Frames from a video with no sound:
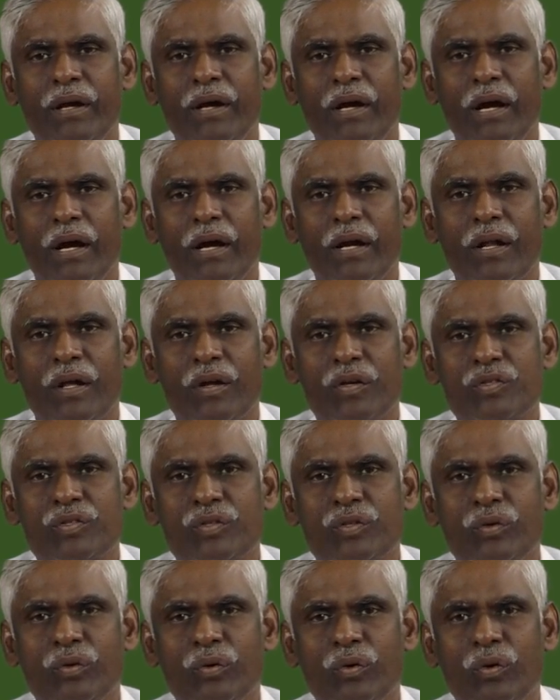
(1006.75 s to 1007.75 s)
and
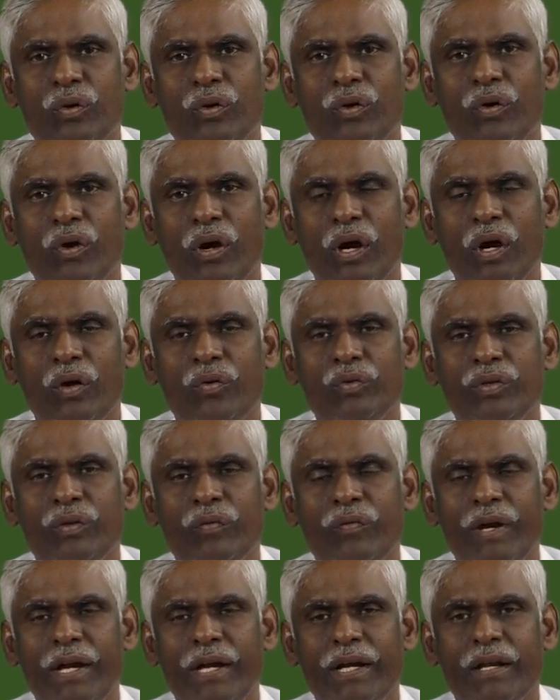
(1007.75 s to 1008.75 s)
also how the
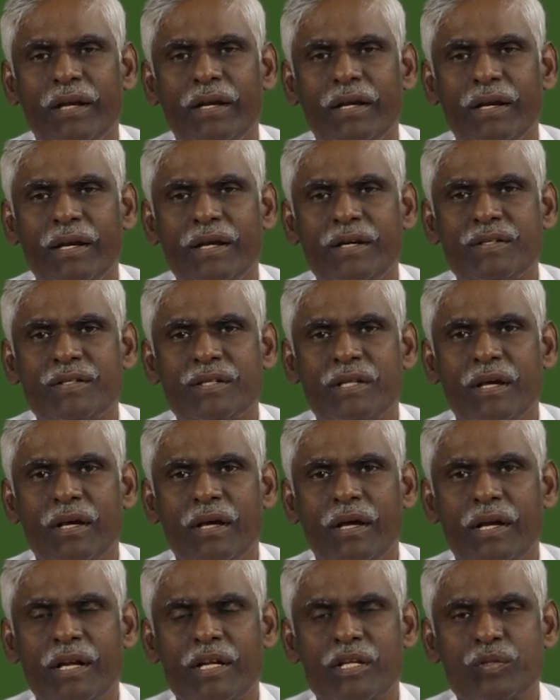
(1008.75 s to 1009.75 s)
vital rates
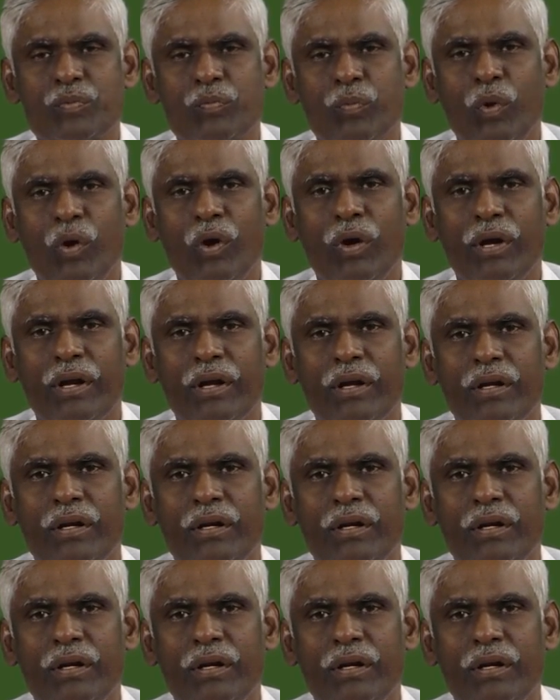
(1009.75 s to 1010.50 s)
respond